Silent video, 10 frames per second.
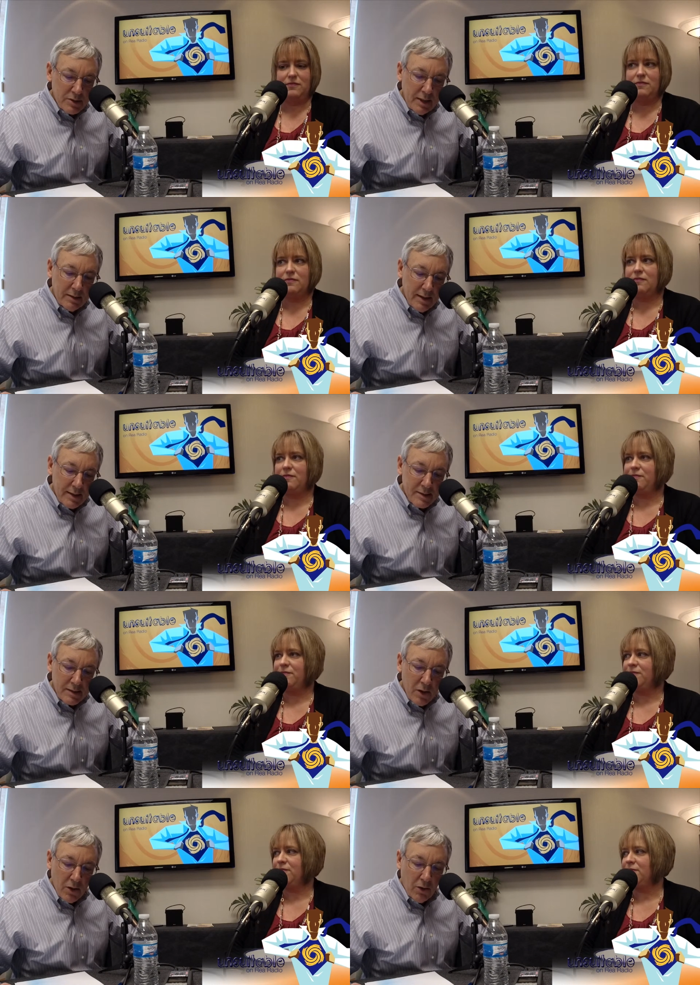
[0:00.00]
Speaker 1: she thinks
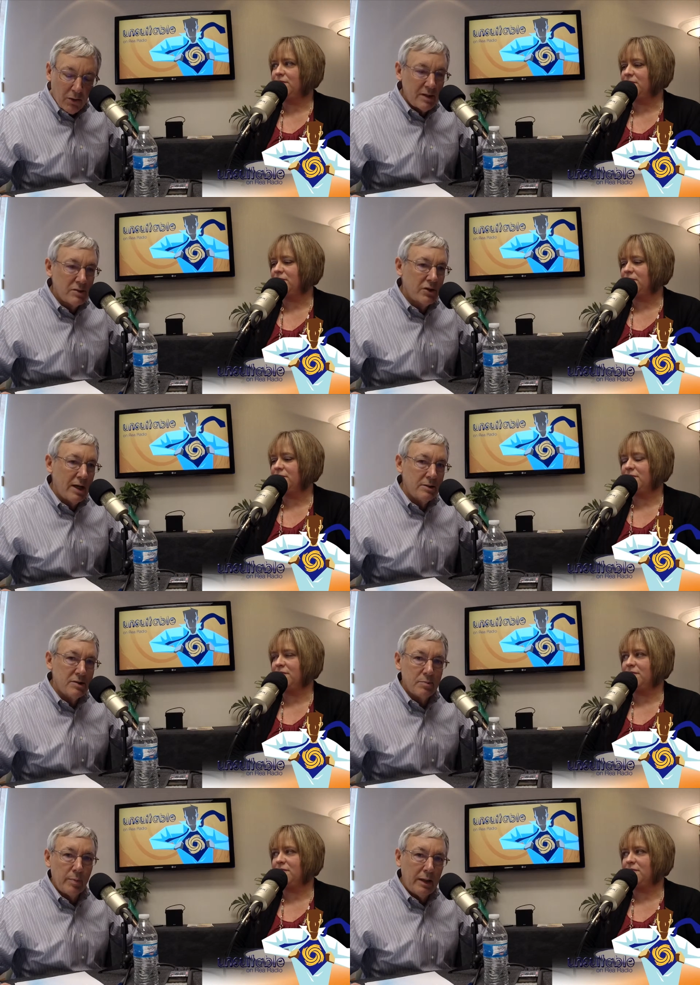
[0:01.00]
all these
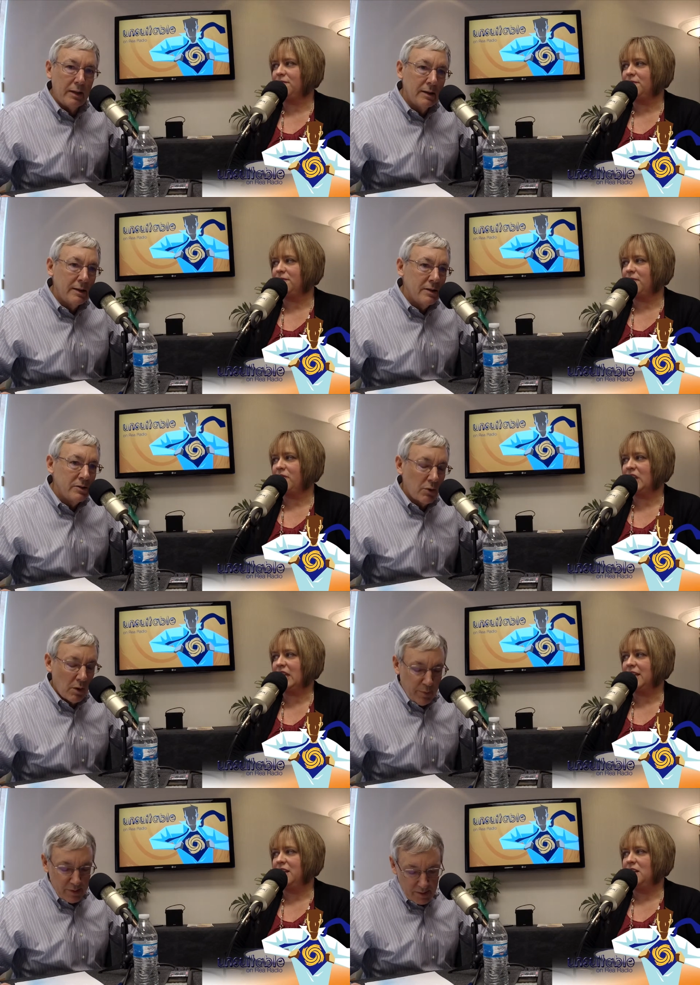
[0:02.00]
changes mean to
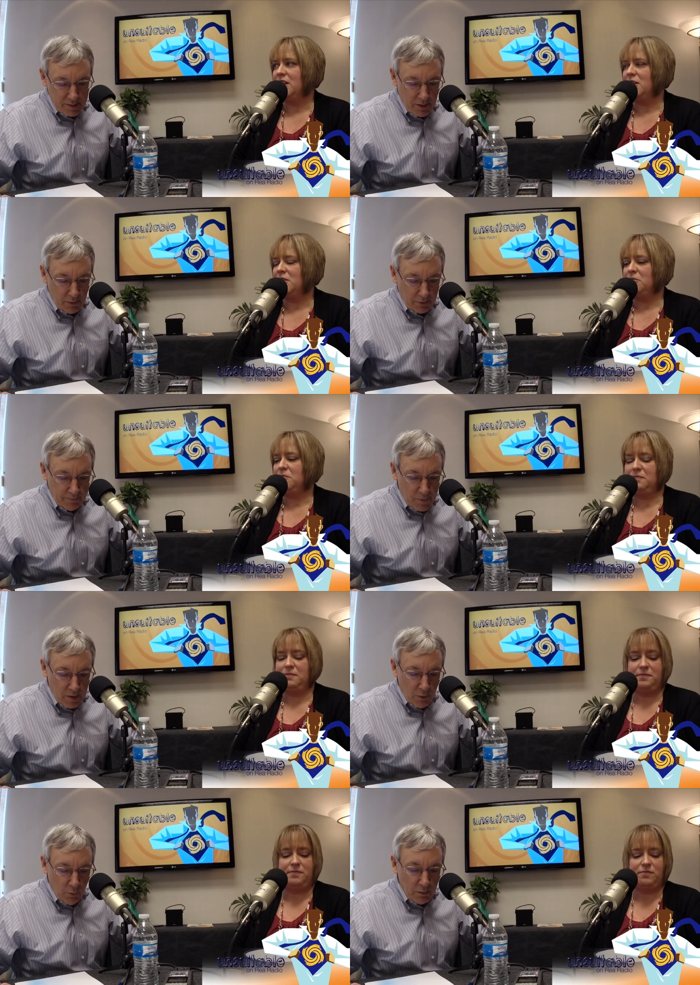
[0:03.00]
our business owner.
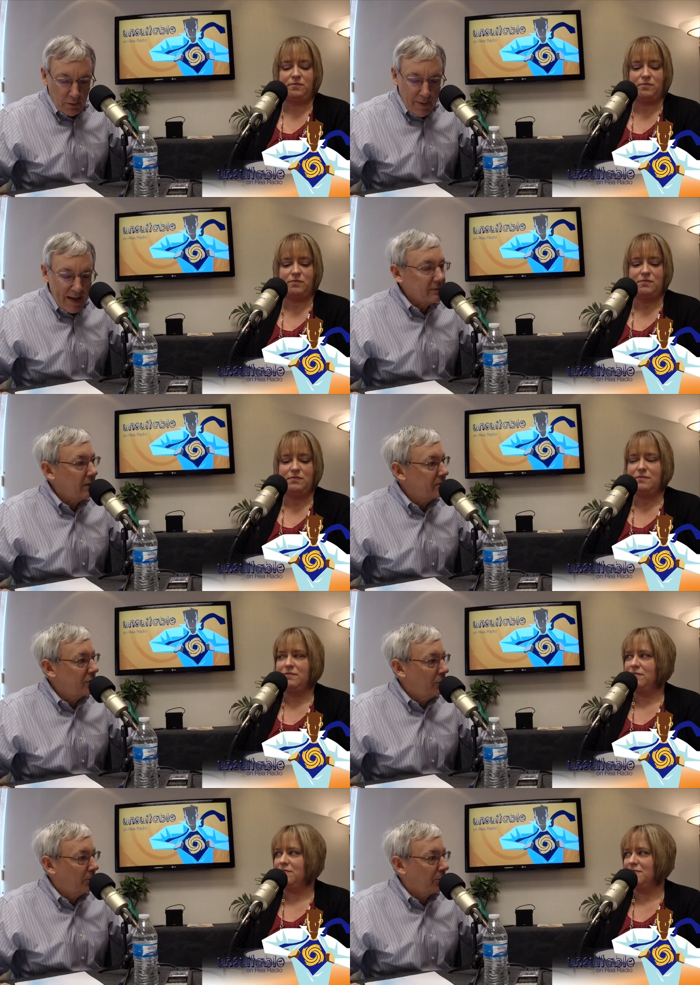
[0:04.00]
Welcome back to
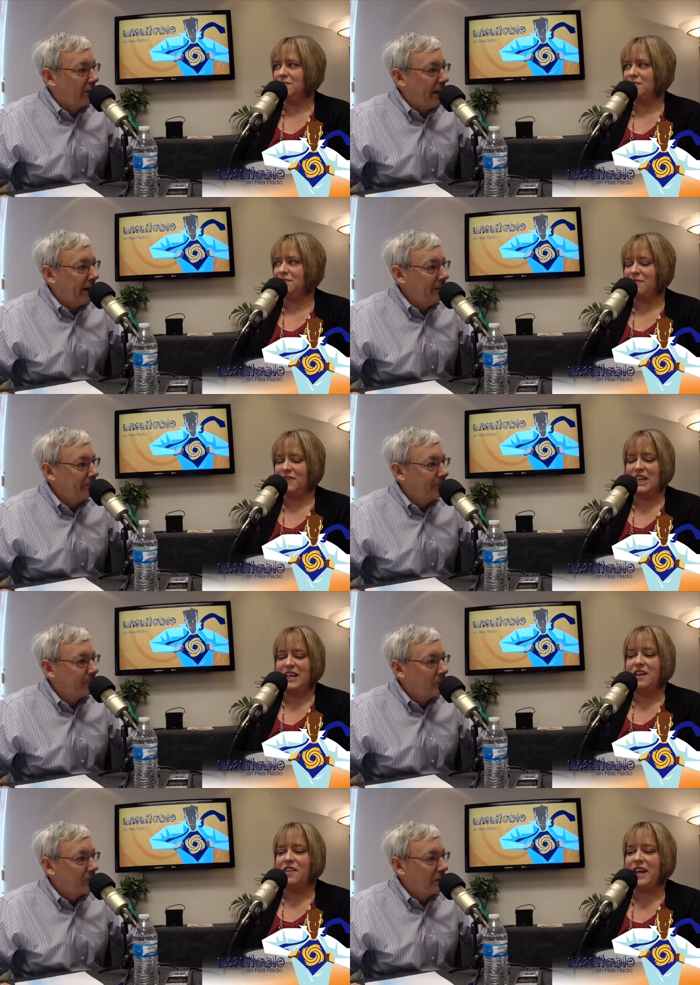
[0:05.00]
Unsuitable, Renee.
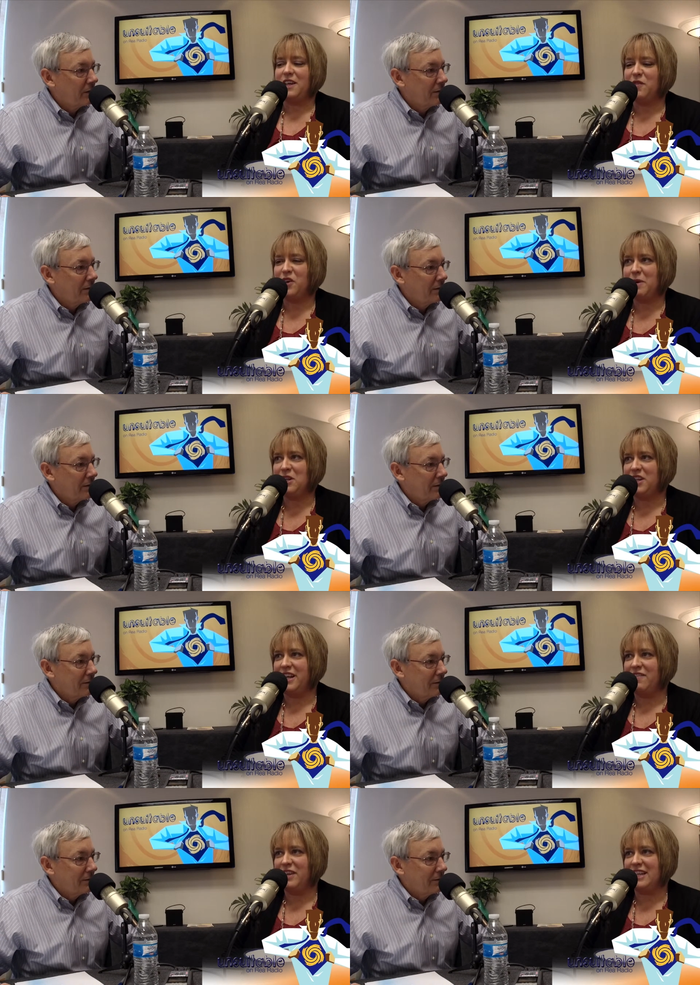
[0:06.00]
Speaker 2: Thank you very much,
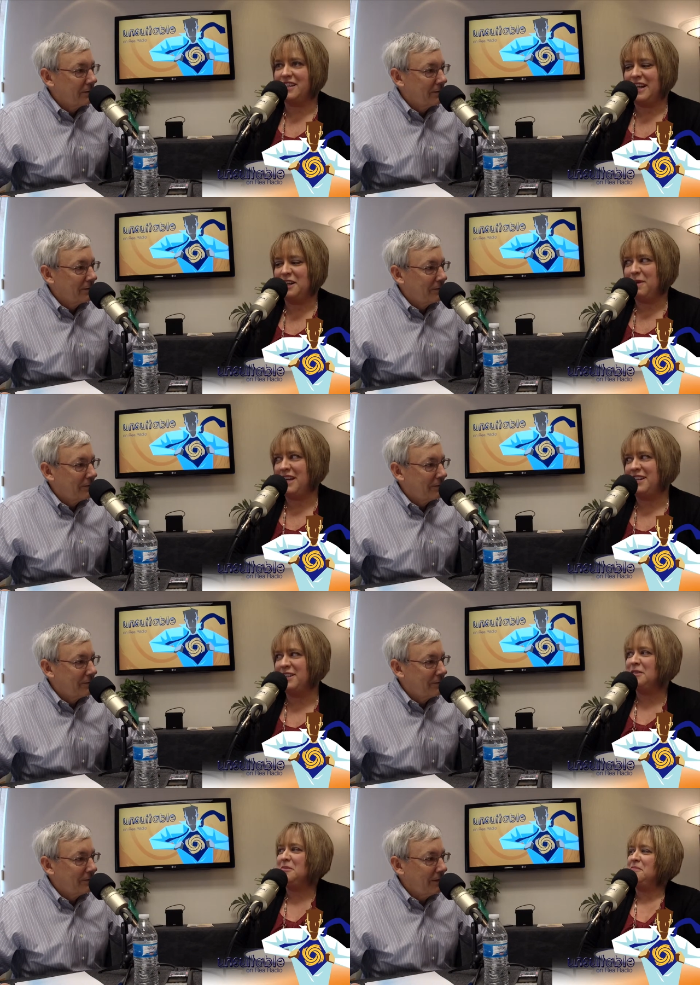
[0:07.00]
Dave. Excited to be
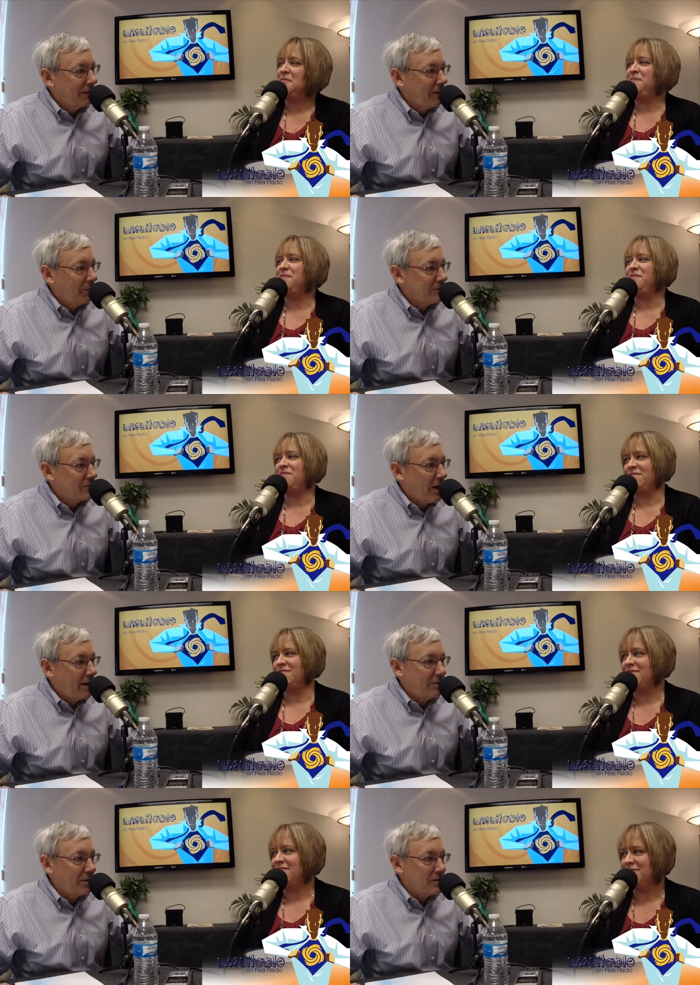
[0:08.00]
Speaker 1: here. You know, it's
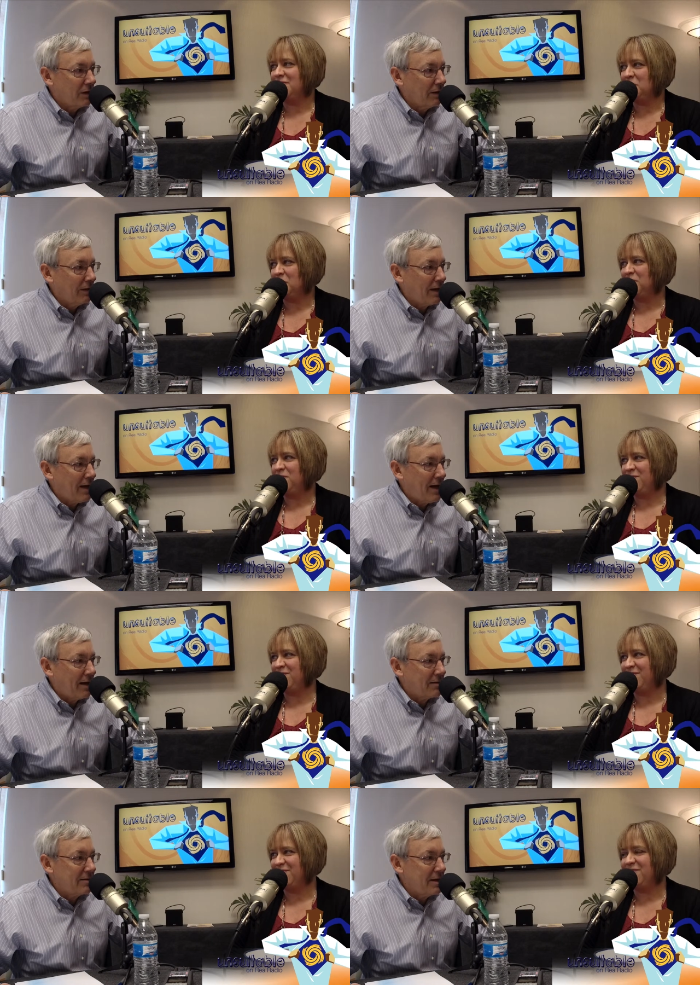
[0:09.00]
right. There's a
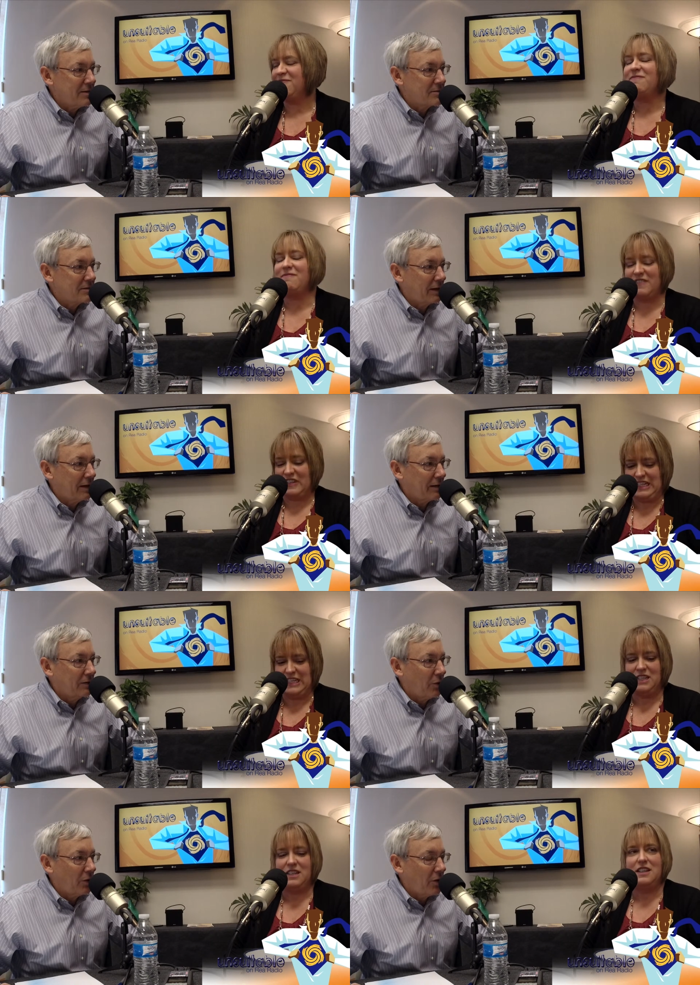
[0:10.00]
lot of things
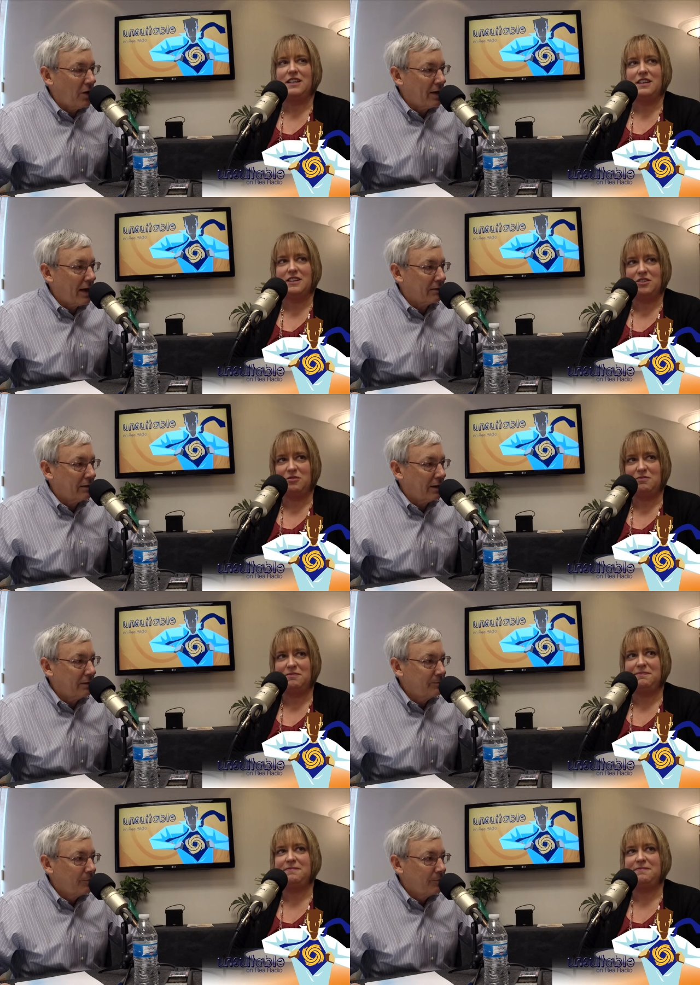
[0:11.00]
going on out there.